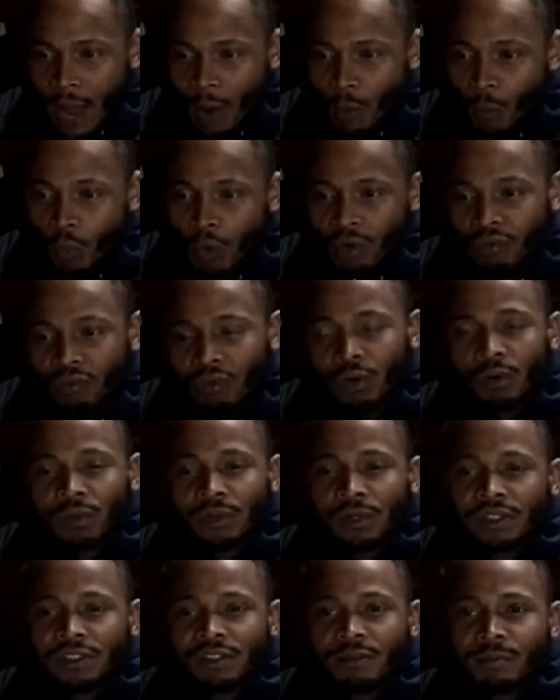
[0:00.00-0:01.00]
What role
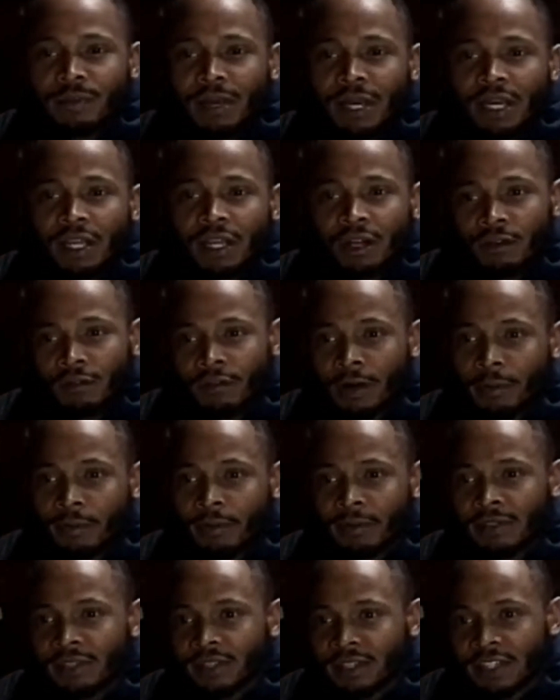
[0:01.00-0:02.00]
does media
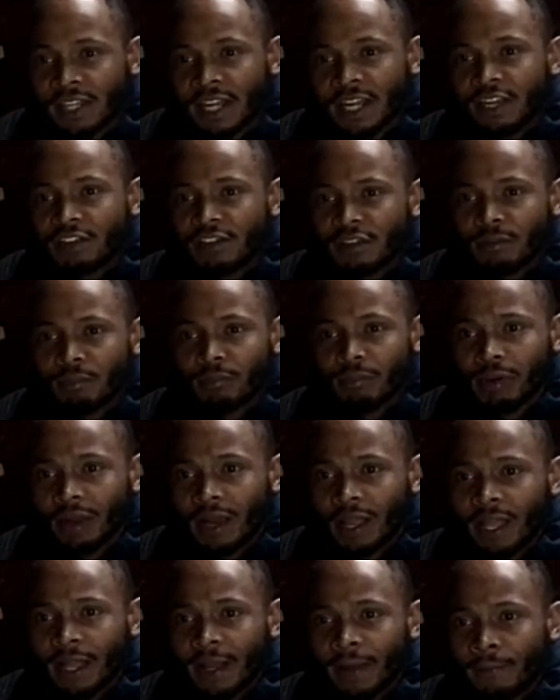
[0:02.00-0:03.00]
representation
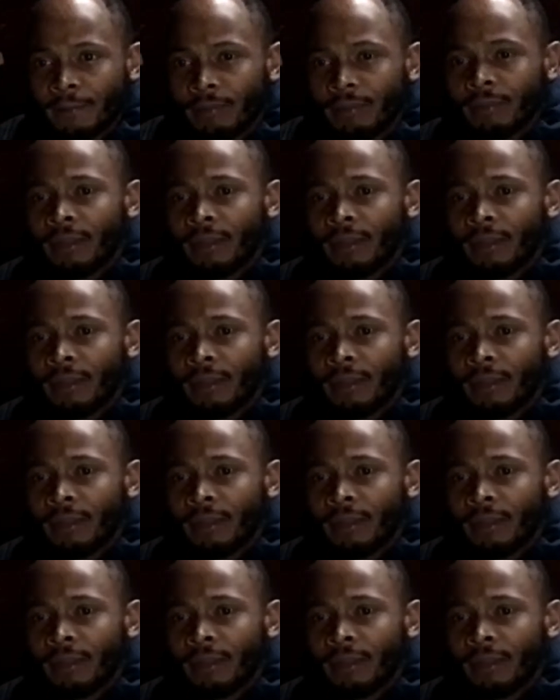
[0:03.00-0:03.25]
play